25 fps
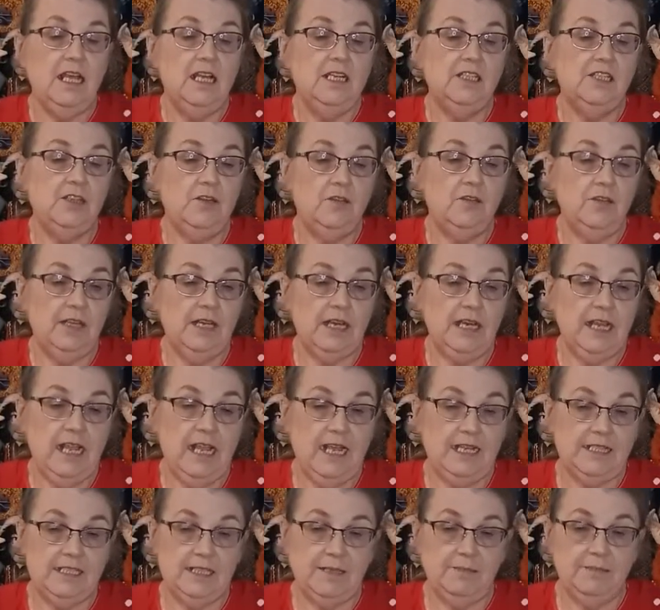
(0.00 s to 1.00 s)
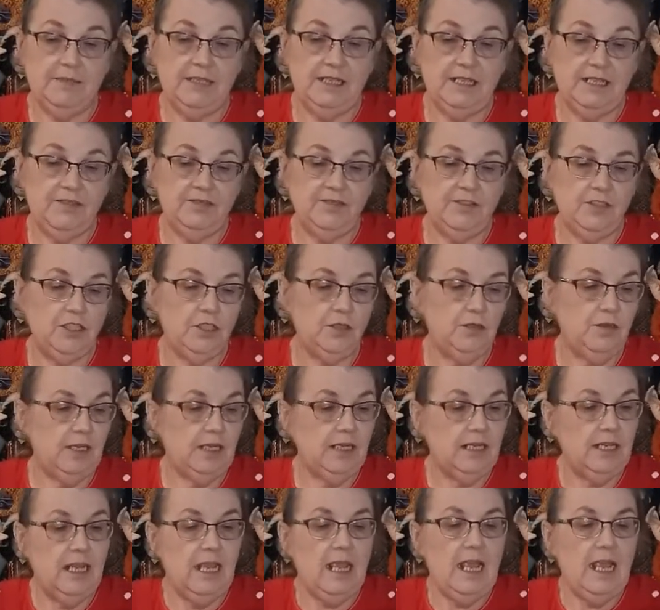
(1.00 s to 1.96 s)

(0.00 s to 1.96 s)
so that it had some give to it,